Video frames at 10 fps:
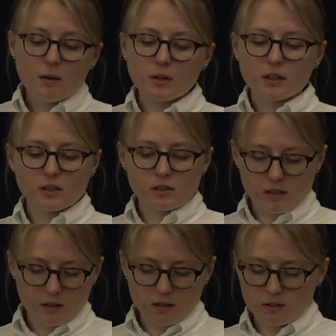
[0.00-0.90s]
because
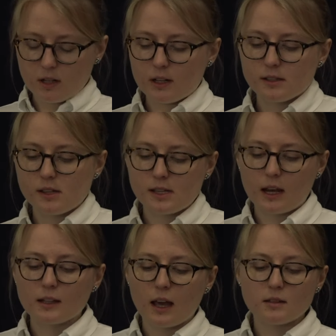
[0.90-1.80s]
Nicholas
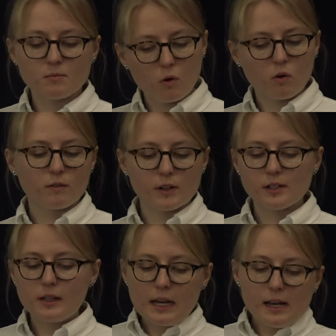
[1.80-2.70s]
II had more of a
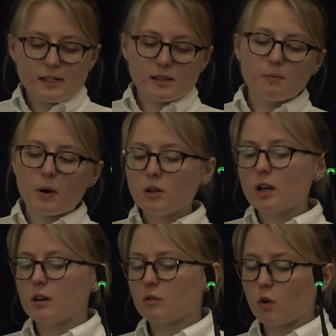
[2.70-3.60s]

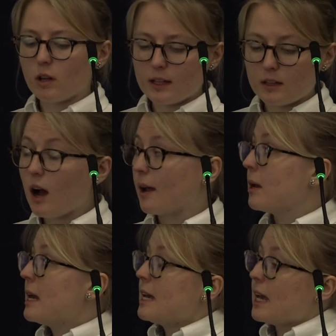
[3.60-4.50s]
symbolic role at the time.
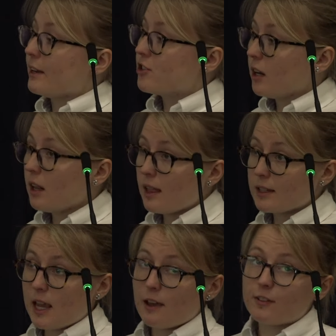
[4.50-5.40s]
And General
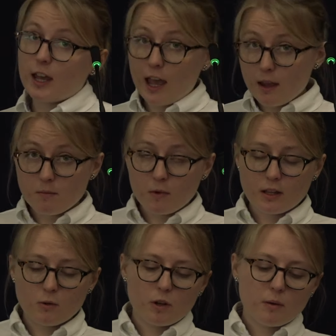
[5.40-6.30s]
Alexeyev came
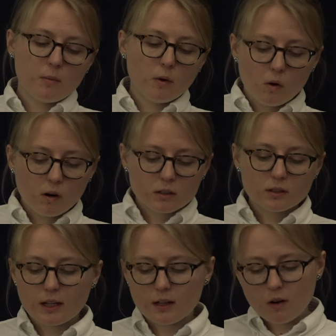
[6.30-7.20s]
kind of with a more
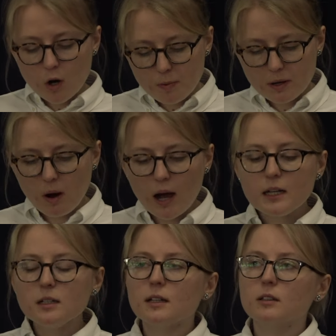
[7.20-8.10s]
kind of open
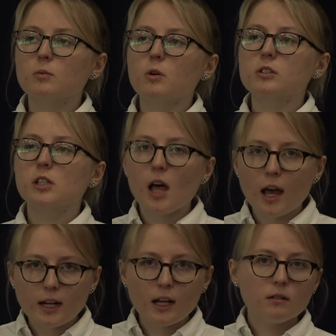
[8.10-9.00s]
mind towards
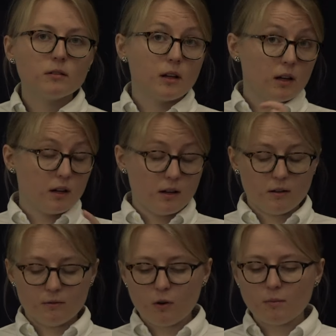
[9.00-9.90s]
learning
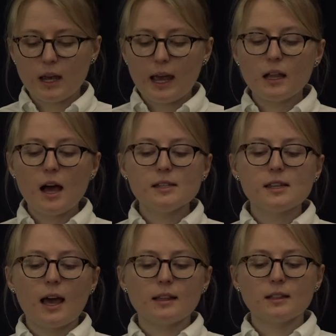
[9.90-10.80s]
from the allies
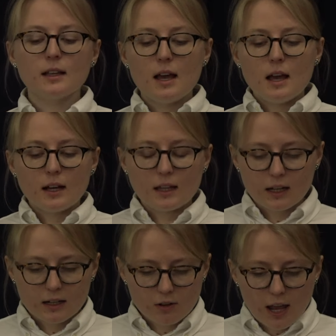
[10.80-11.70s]
and kind
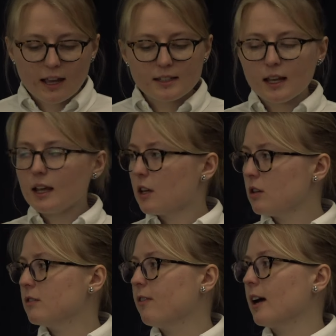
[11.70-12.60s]
of creating a
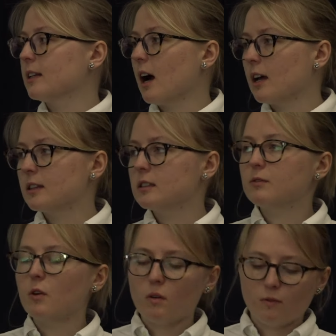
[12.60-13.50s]
unified guidance
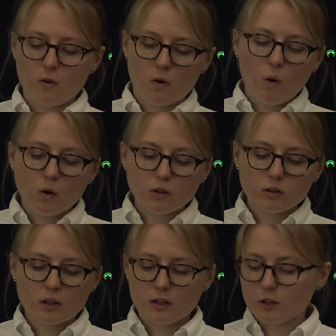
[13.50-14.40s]
for
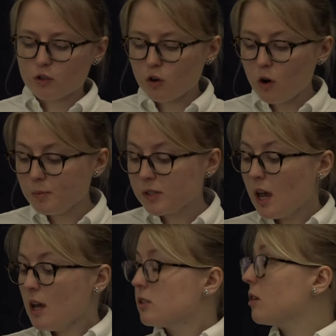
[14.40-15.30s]
all of the troops.
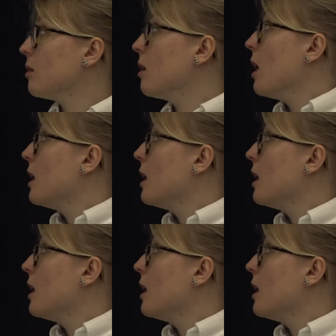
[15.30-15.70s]
So